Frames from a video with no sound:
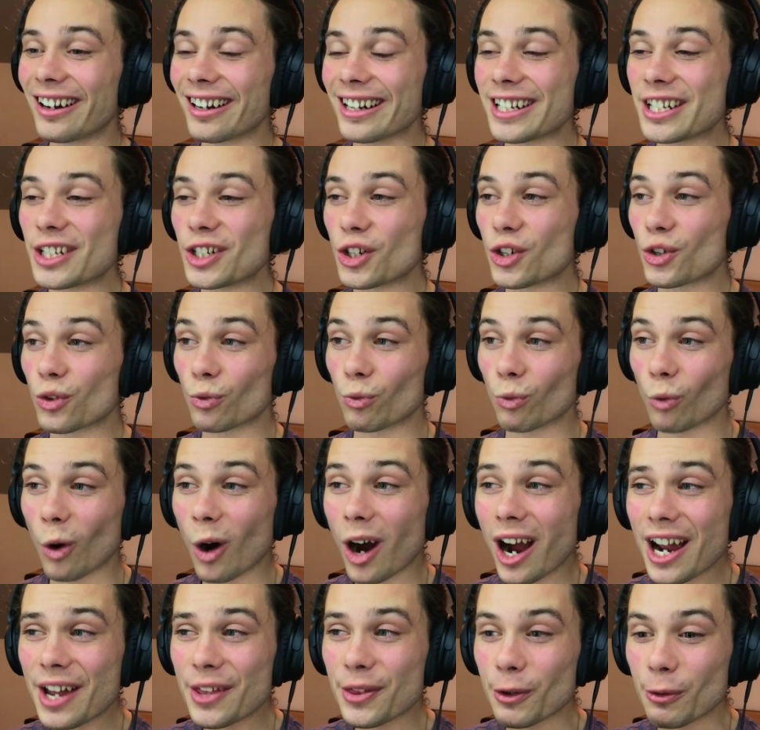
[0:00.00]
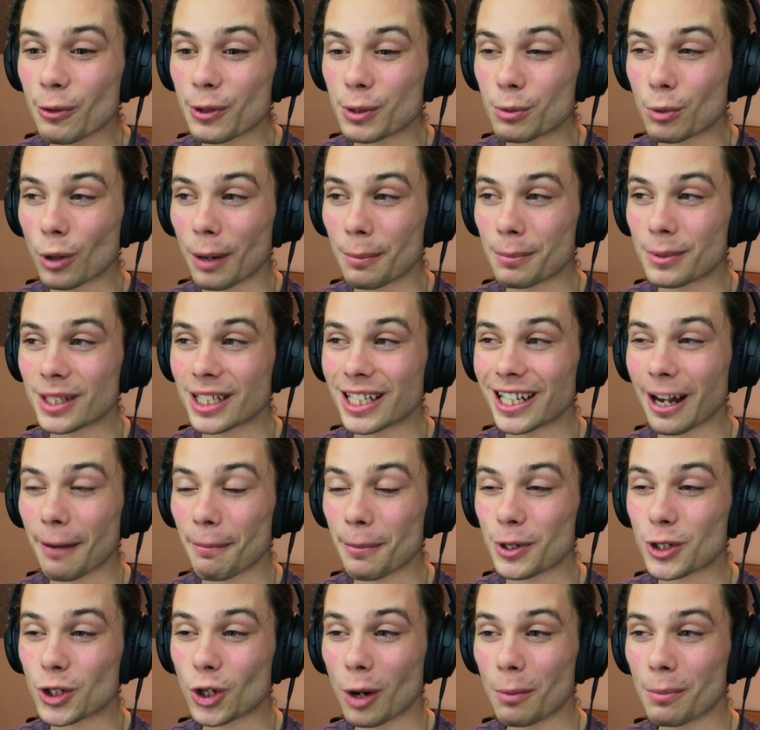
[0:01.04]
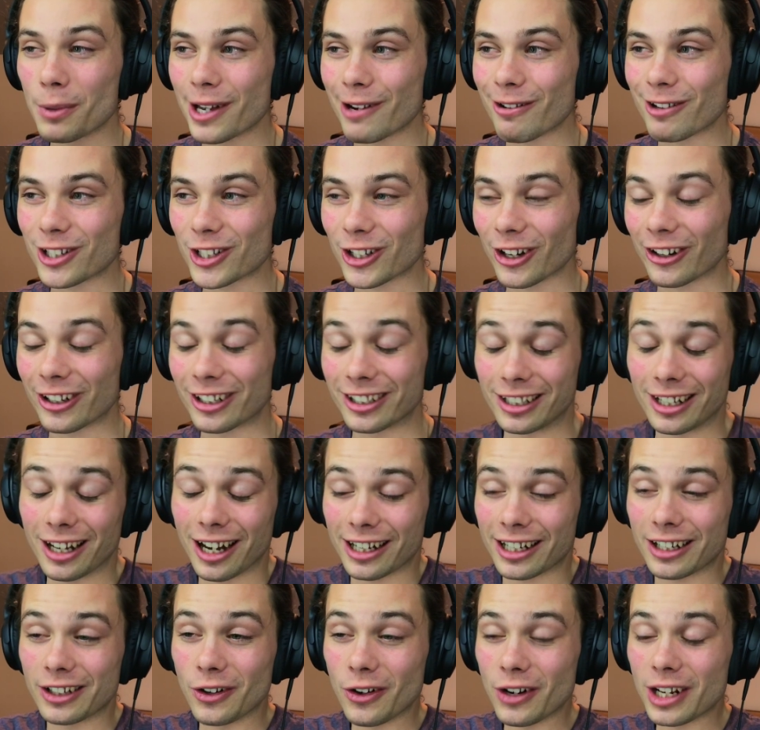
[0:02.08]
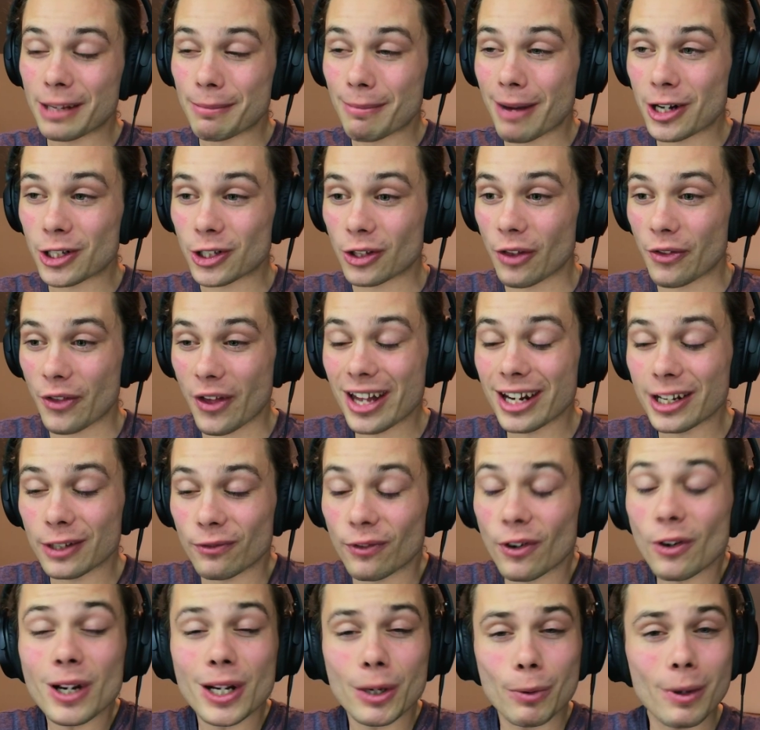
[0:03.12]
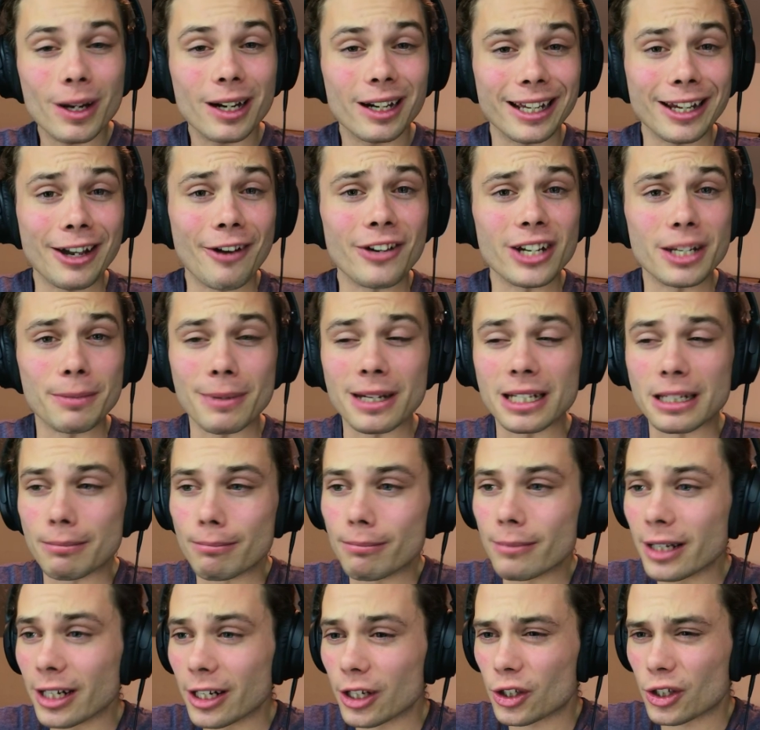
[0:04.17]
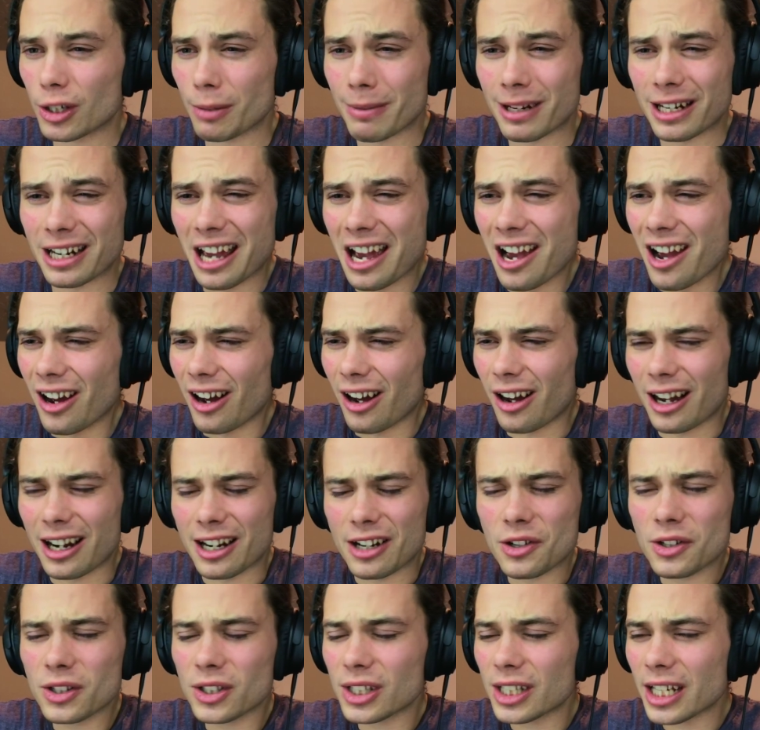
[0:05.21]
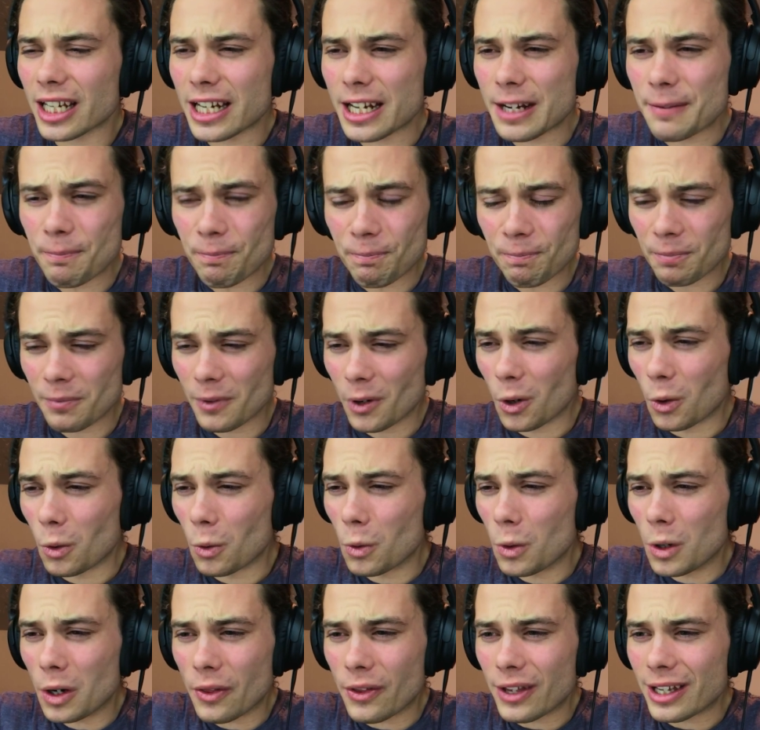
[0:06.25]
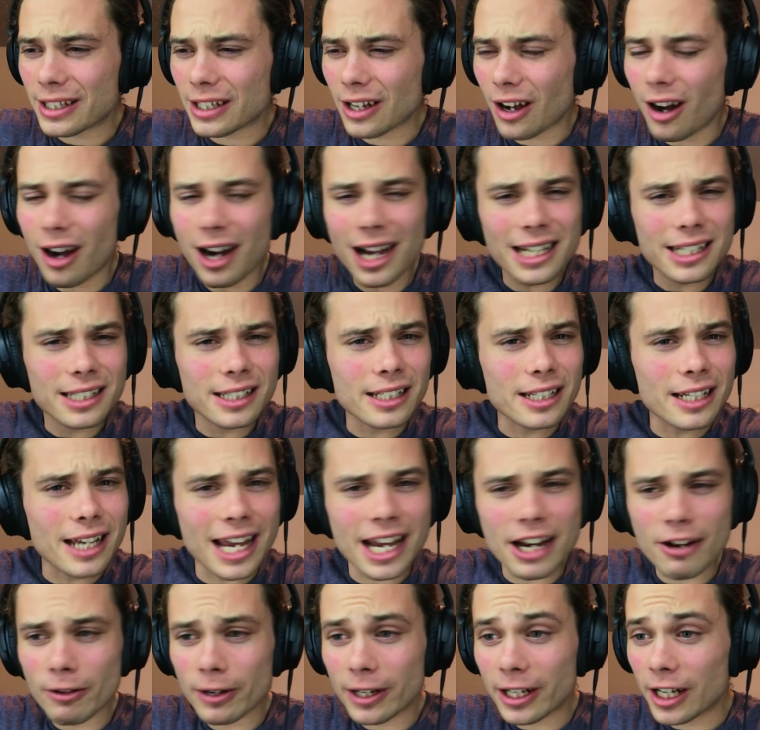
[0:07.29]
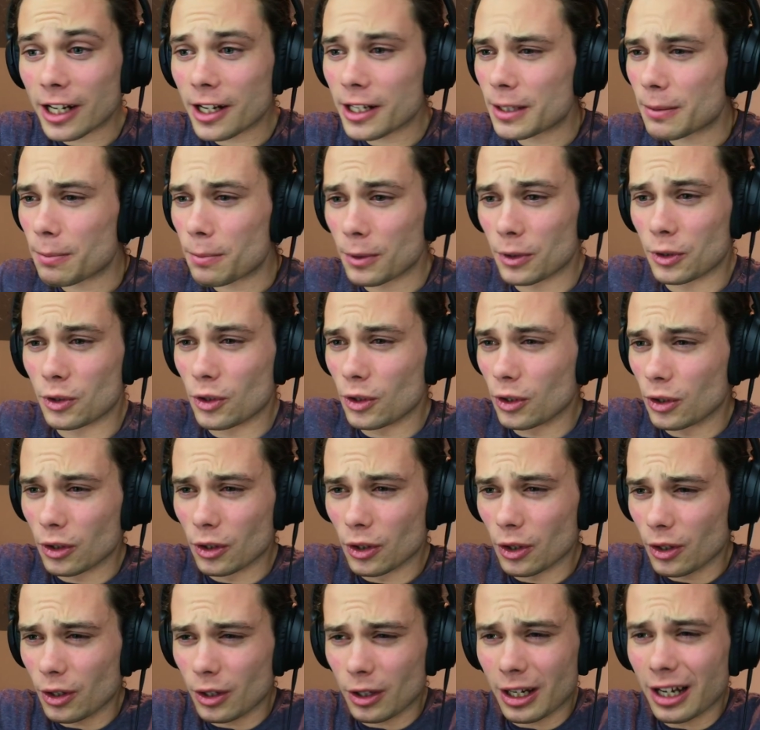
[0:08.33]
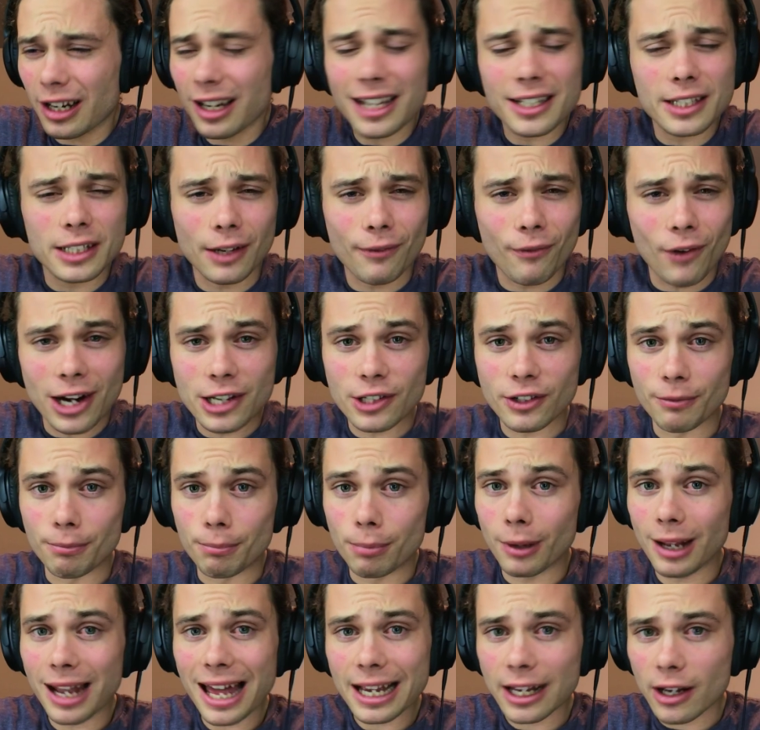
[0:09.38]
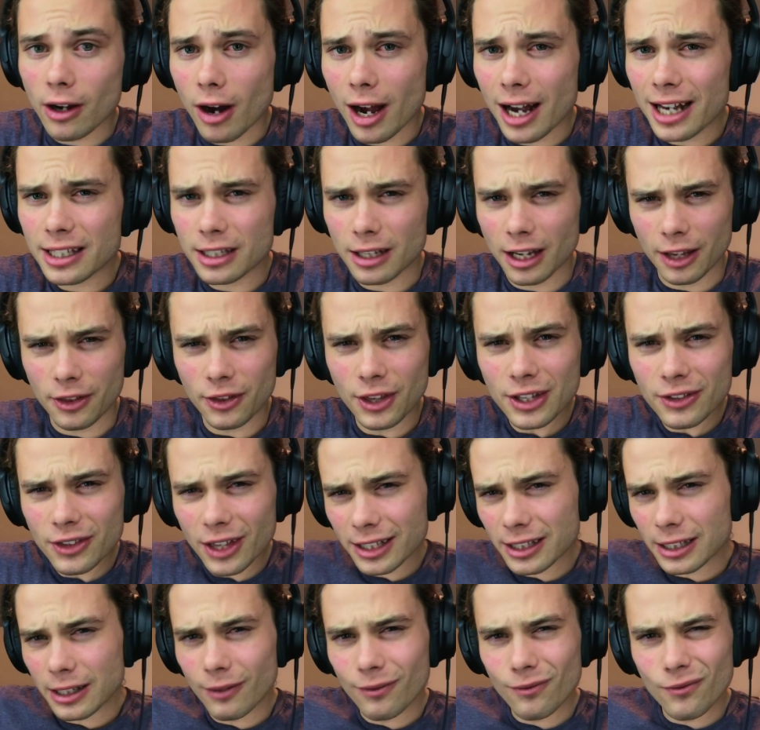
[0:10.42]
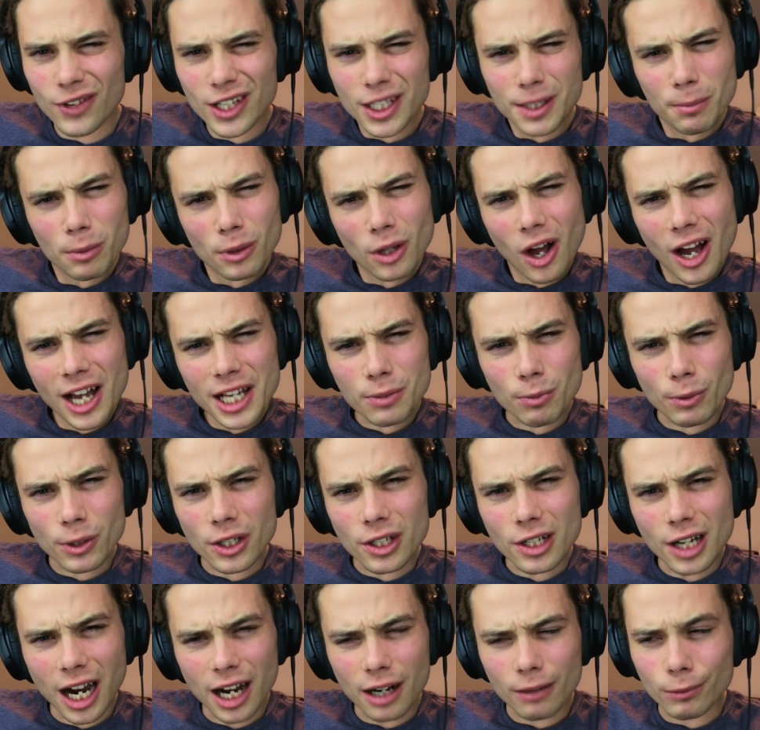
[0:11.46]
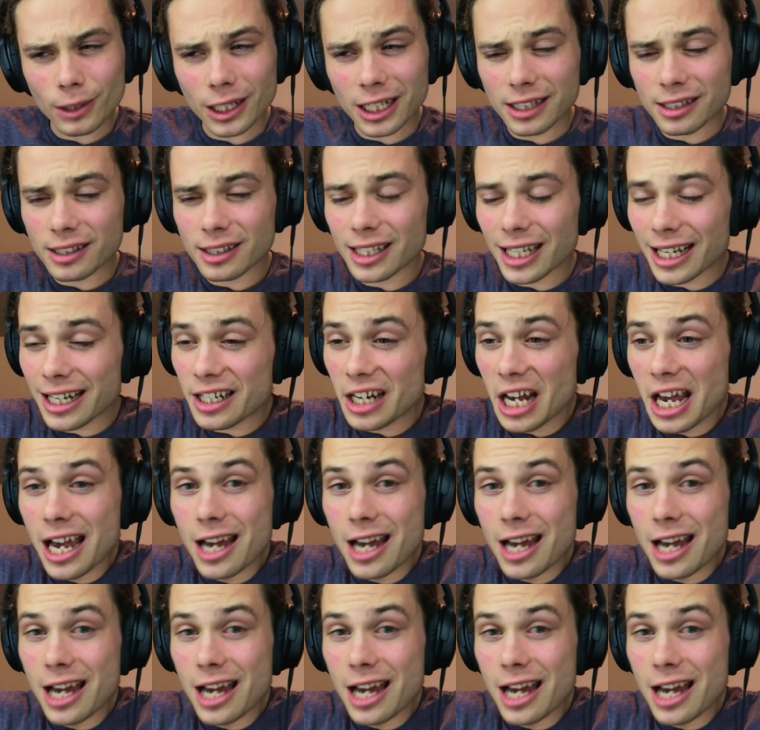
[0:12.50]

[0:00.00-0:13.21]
In dry, though, is what I'm seeing up the top there. And so I can only imagine that that is very quickly going to be diminished. I mean, I just see all of these icy areas, but the classic phrase of black ice, I think that's invisible ice where you can't really see it,